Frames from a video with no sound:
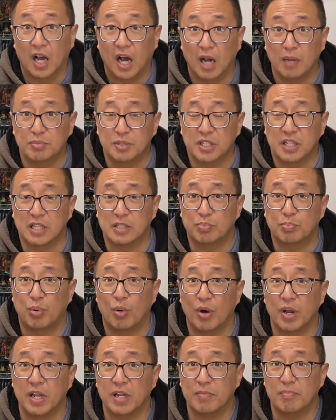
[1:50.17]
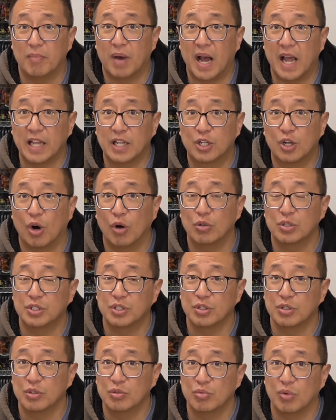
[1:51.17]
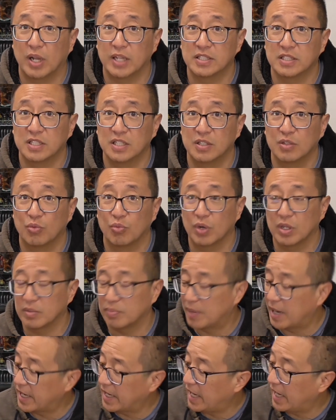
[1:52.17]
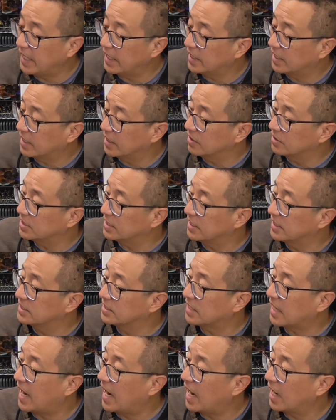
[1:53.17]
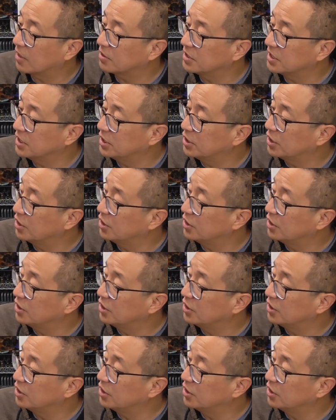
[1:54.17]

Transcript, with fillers: Up to this point, my go-to resin with my HeyGears is actually